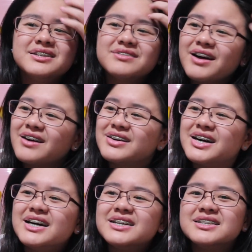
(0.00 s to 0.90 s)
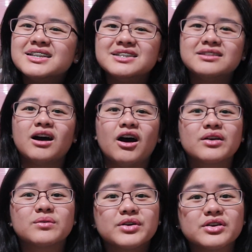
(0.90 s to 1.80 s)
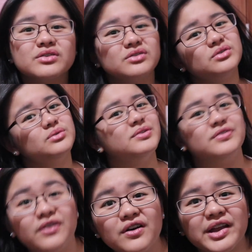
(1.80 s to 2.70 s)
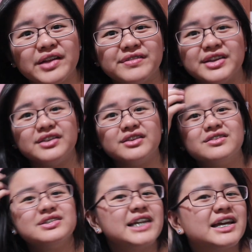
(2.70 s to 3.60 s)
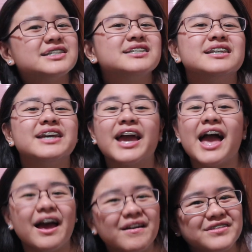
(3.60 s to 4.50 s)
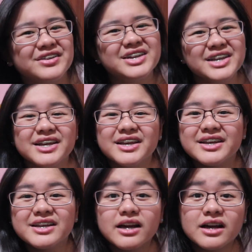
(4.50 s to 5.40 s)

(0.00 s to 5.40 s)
Well, the hard work you do before a video, testing everything.